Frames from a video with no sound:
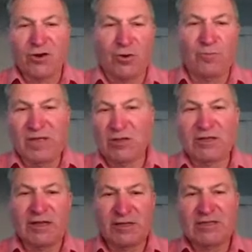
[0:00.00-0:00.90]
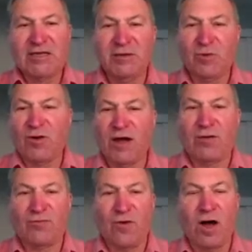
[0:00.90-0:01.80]
year building a team
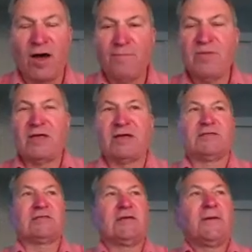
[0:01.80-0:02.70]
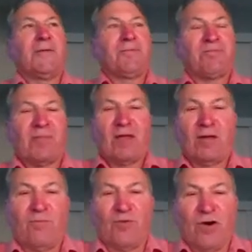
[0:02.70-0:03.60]
around Rob, because
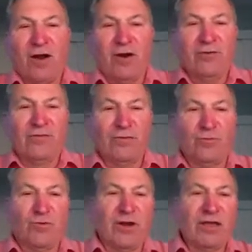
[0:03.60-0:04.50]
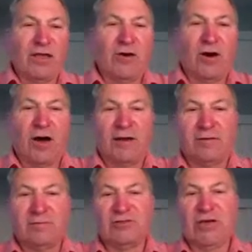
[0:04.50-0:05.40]
prior to bringing
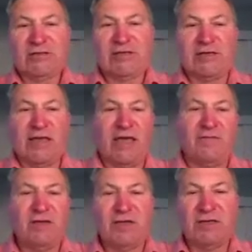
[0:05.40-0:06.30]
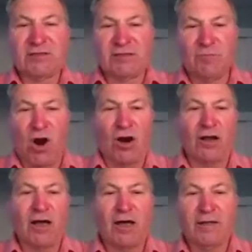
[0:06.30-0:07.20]
on Jessica Davies and
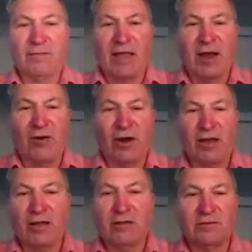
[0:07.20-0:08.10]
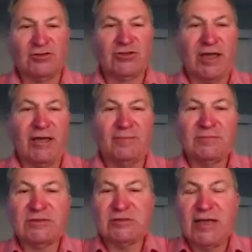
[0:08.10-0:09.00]
Marta, Eric,
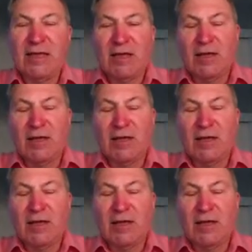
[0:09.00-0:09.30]
James,